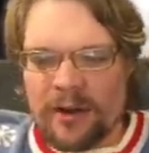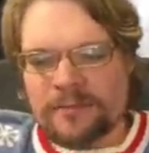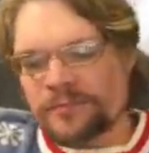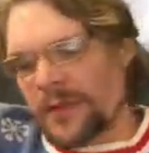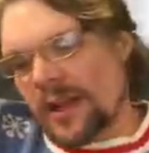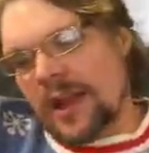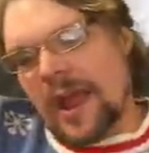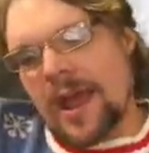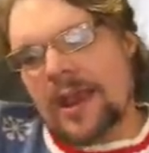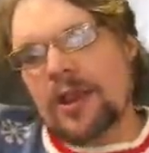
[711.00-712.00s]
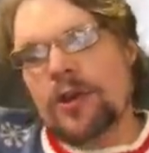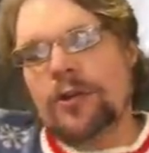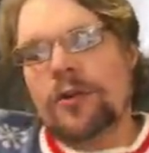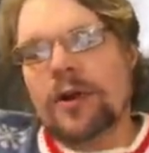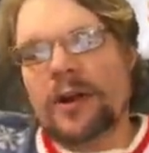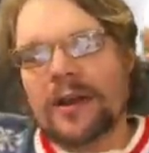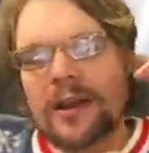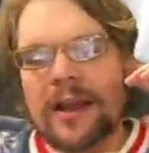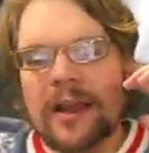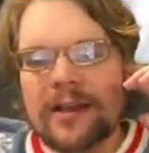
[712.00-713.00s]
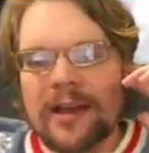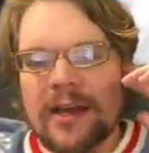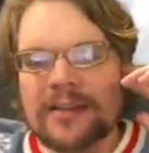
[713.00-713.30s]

know. Anywho, it I